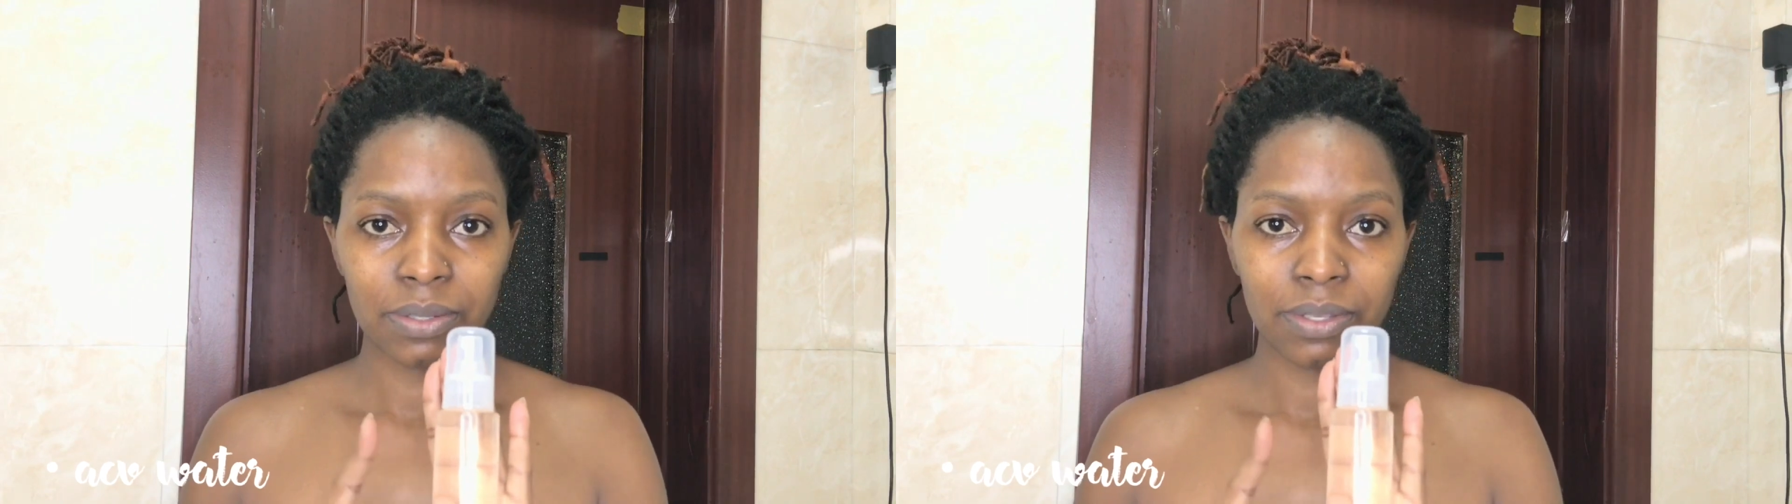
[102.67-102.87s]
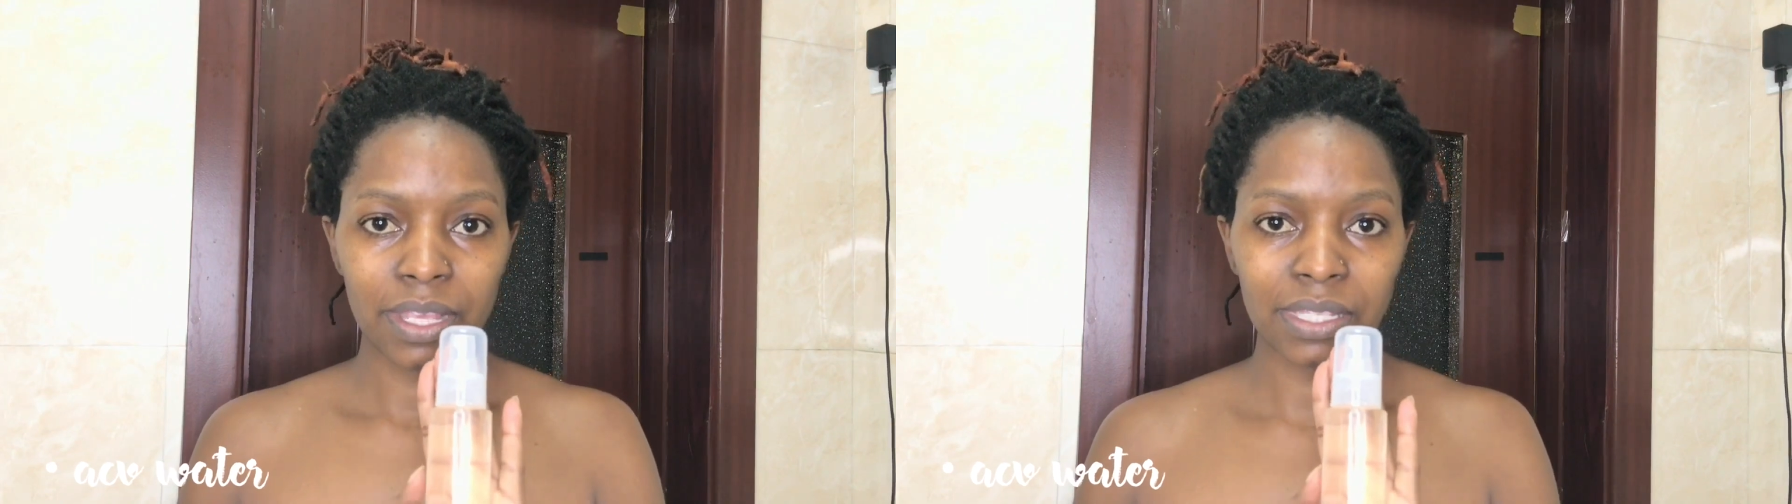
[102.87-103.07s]

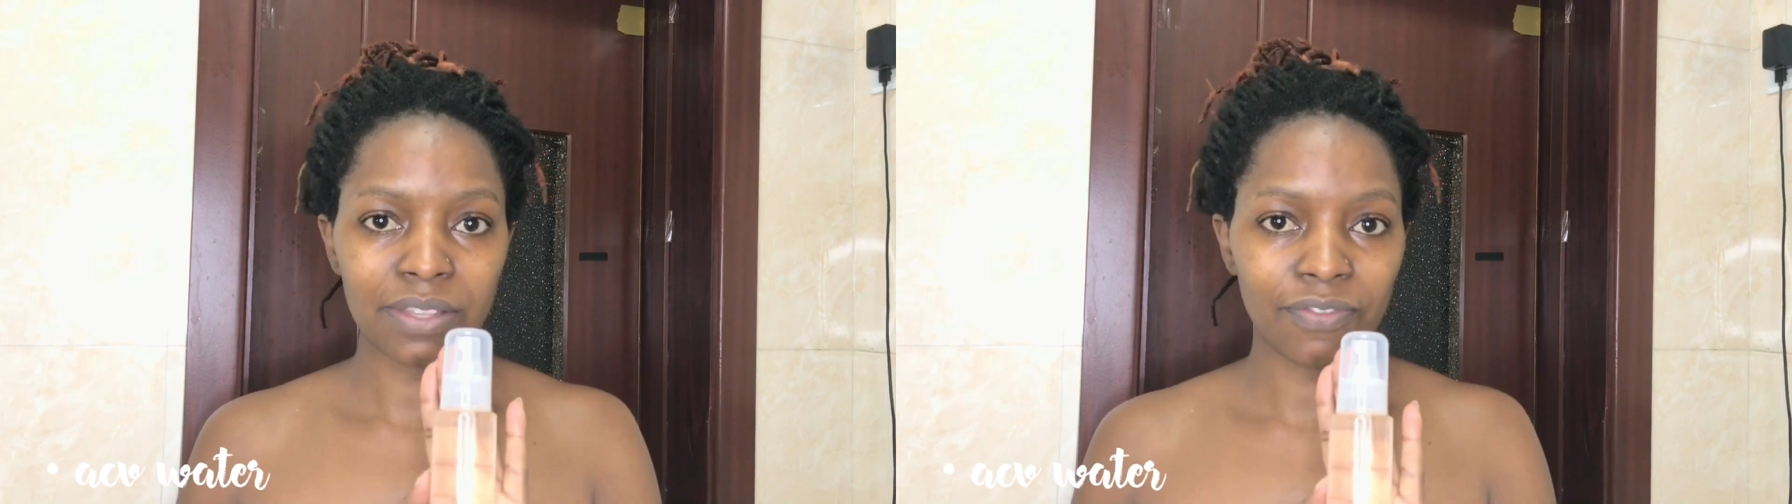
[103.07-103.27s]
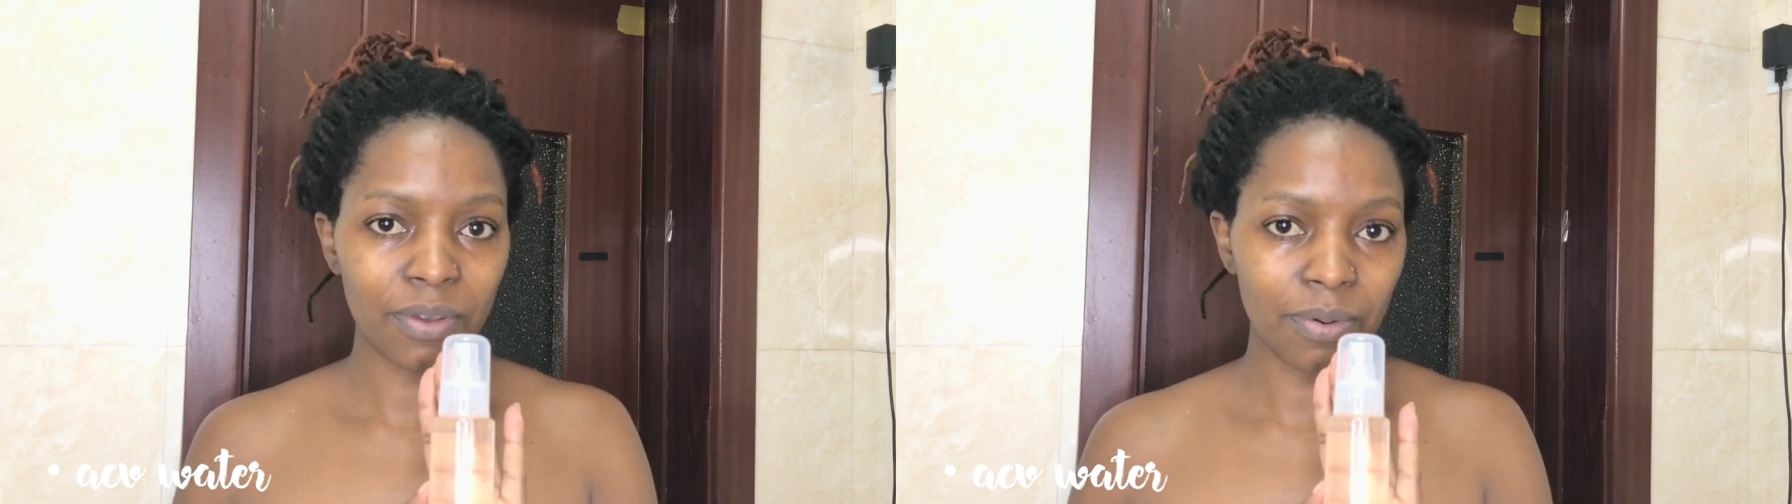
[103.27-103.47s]

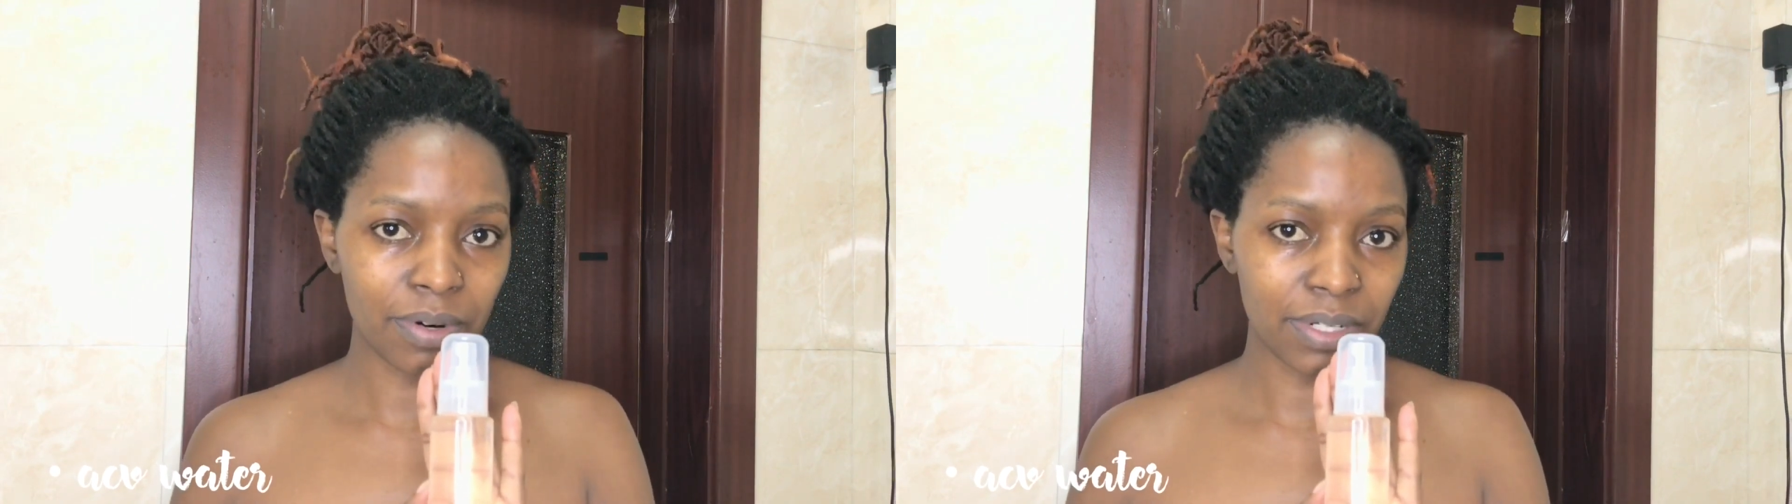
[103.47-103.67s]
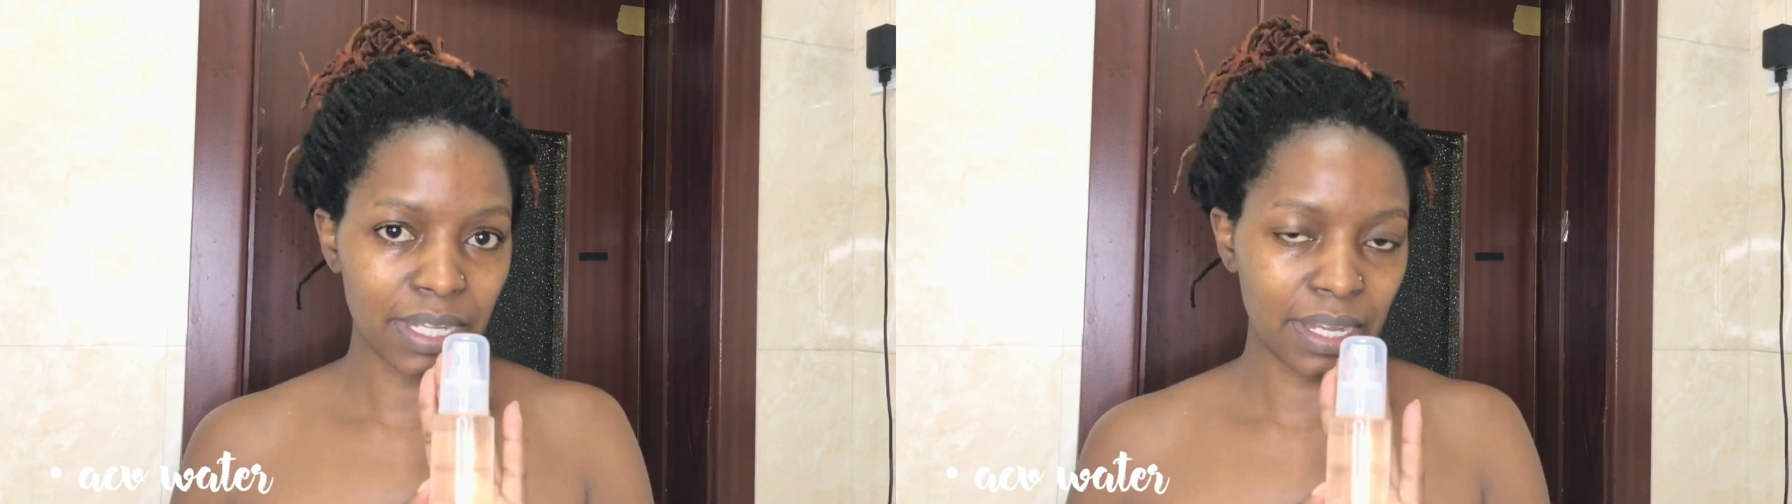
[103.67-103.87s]
ACV
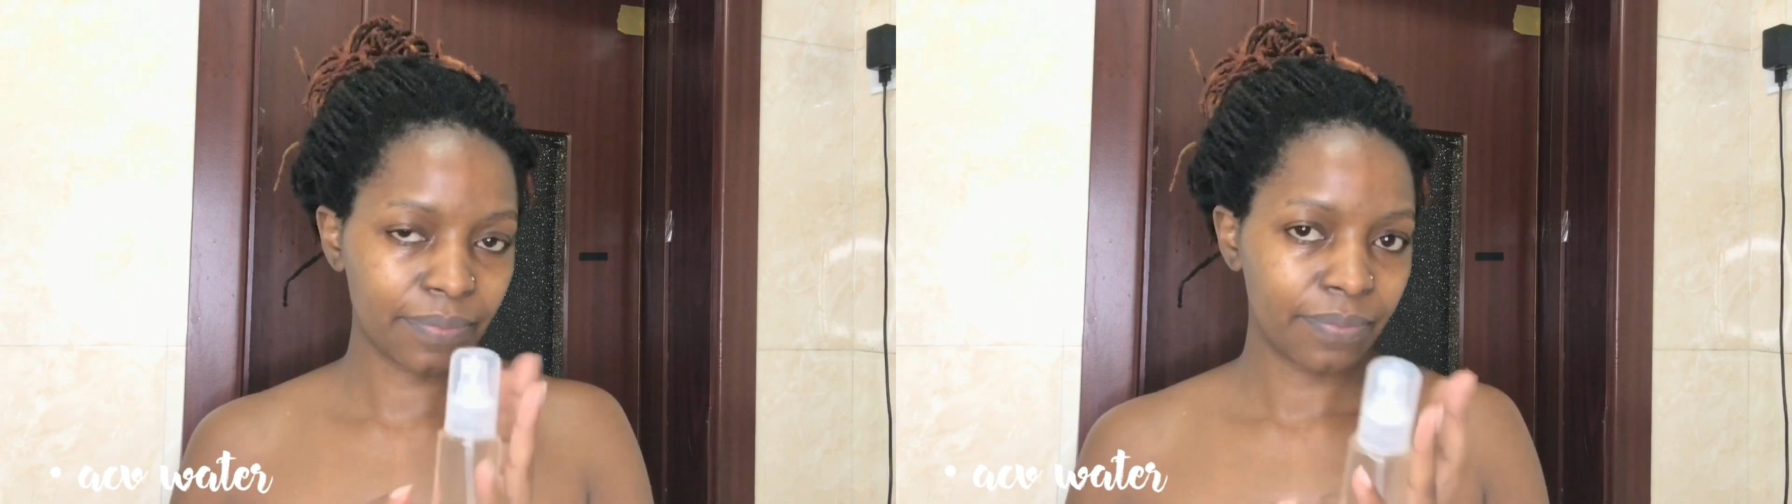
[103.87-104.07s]
water